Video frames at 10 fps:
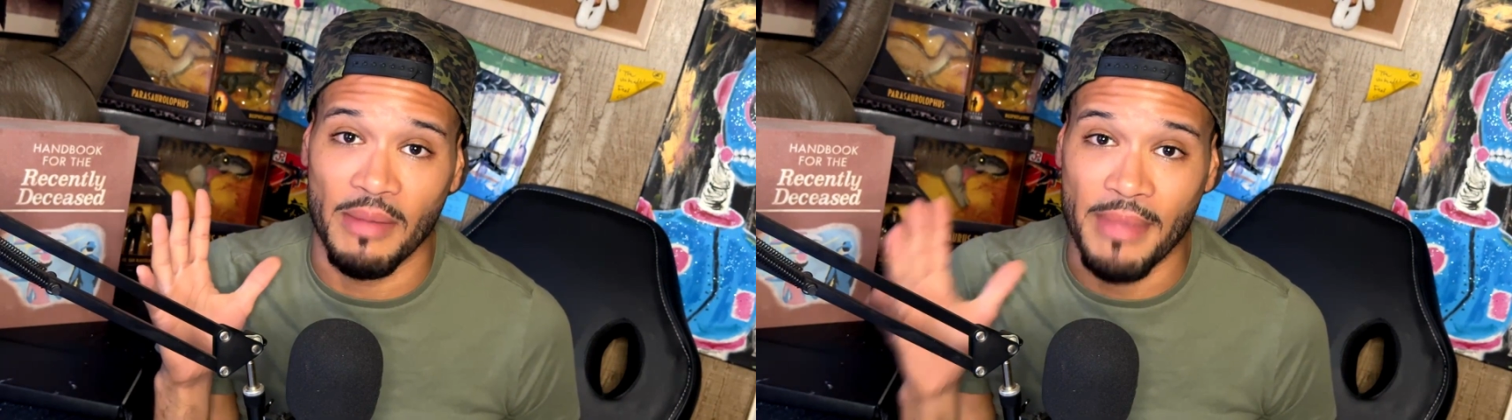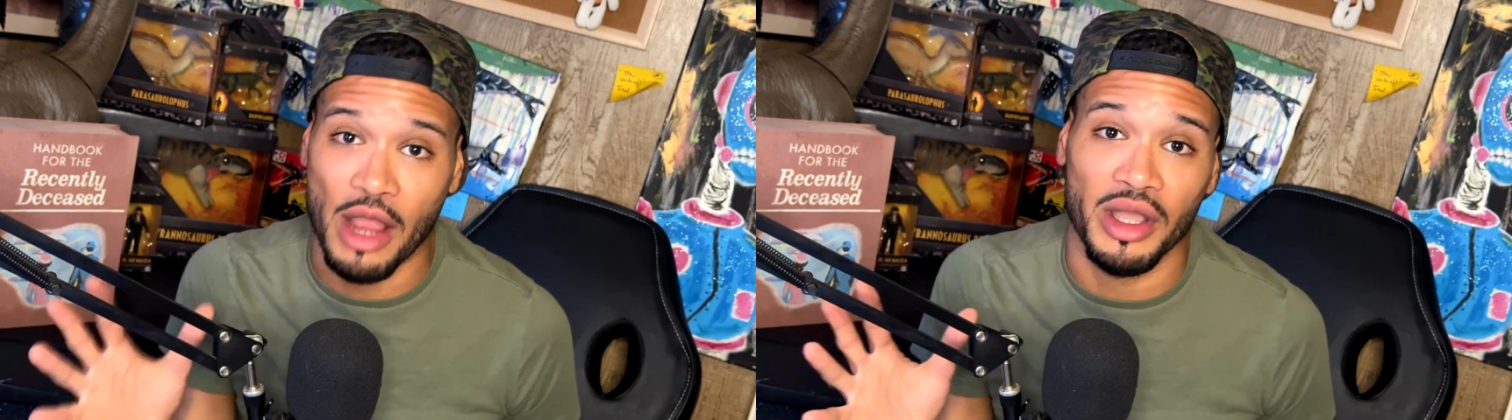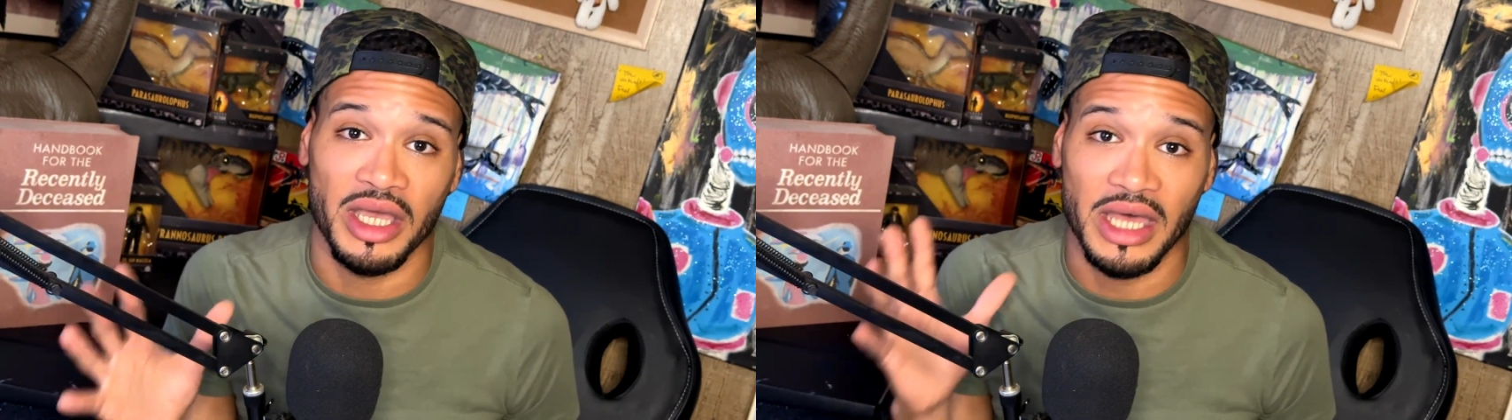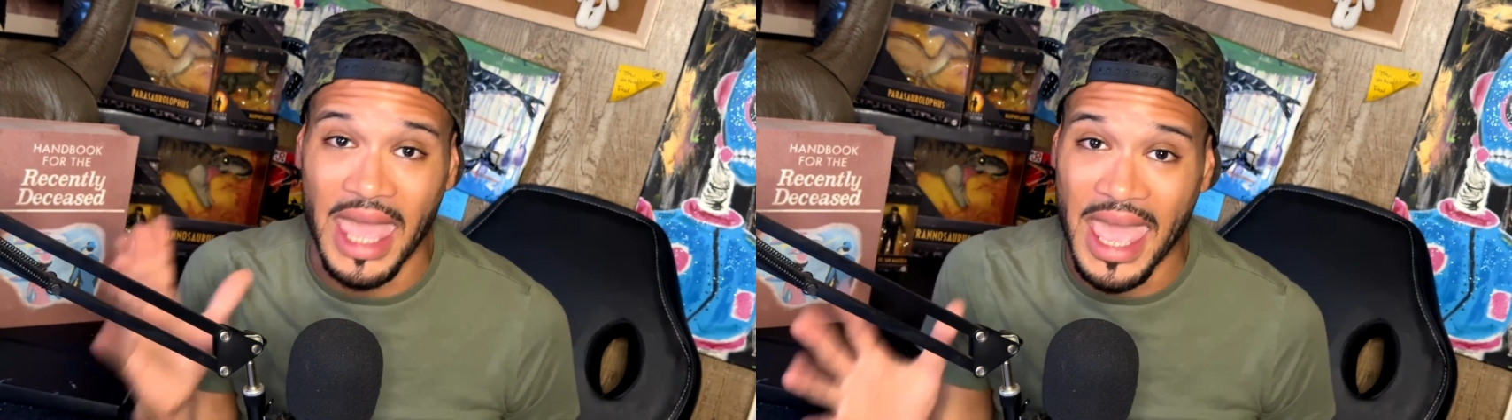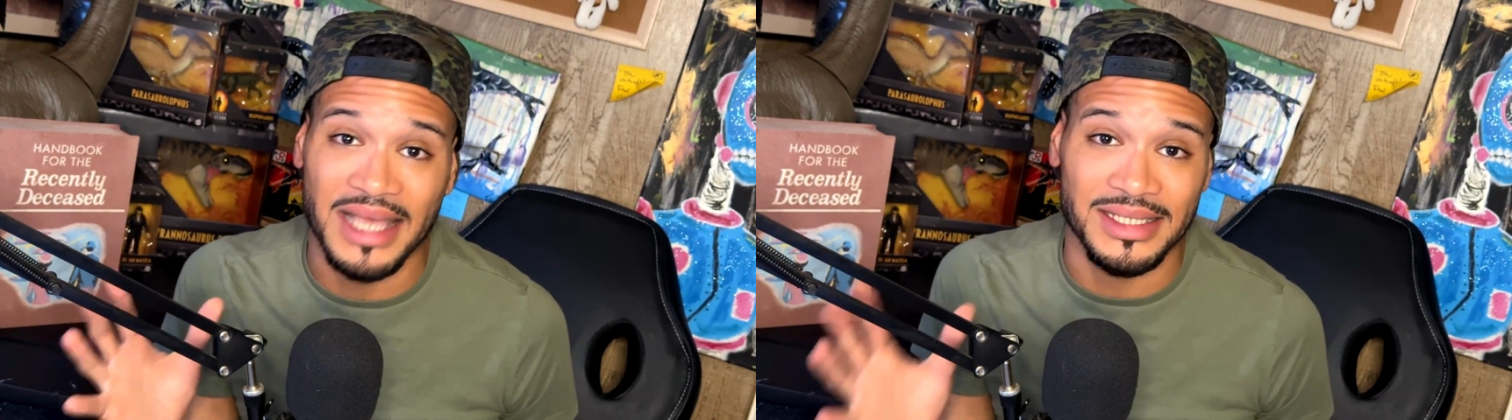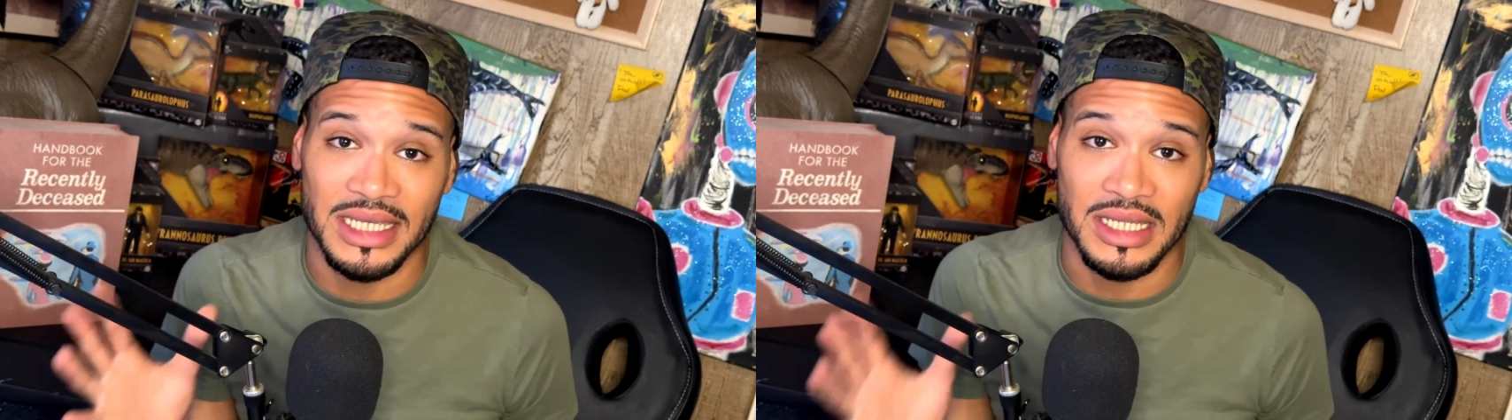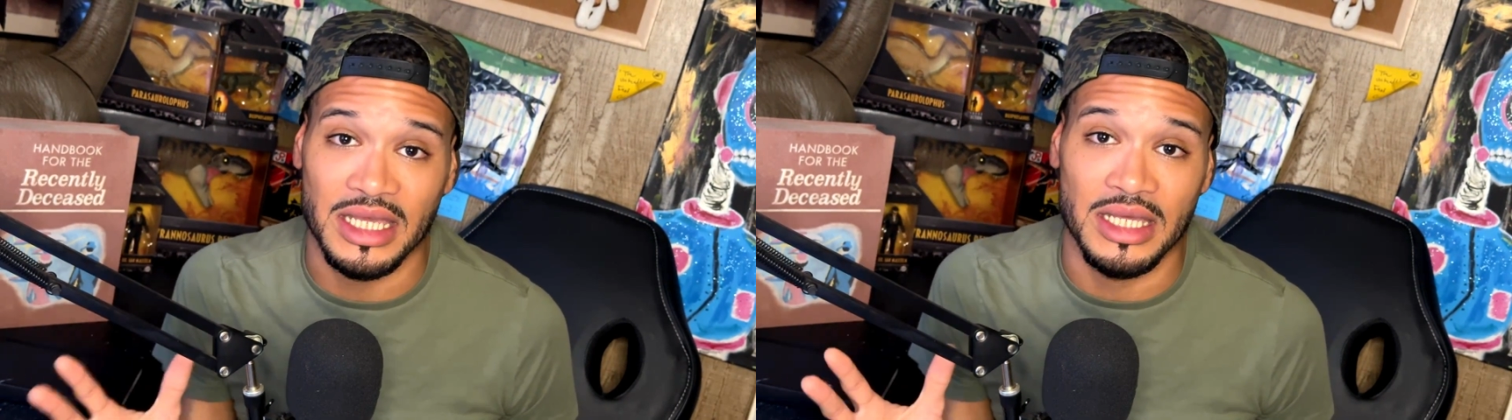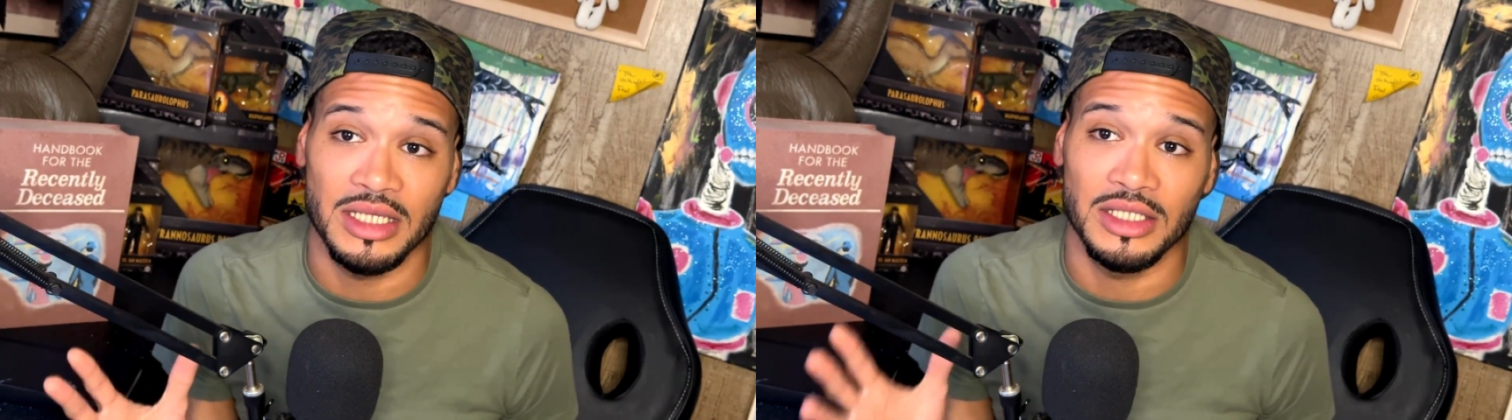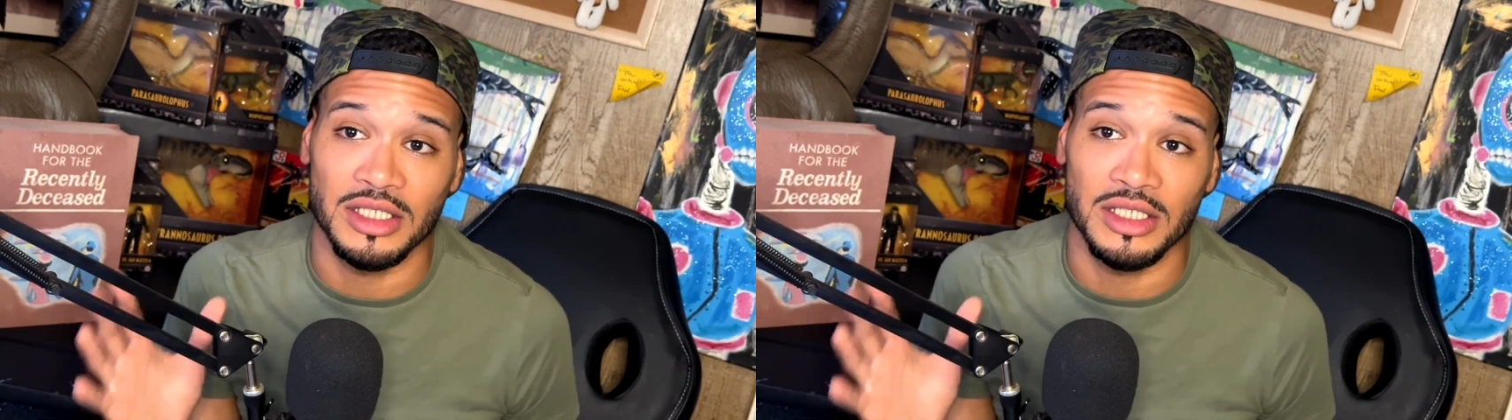America as it is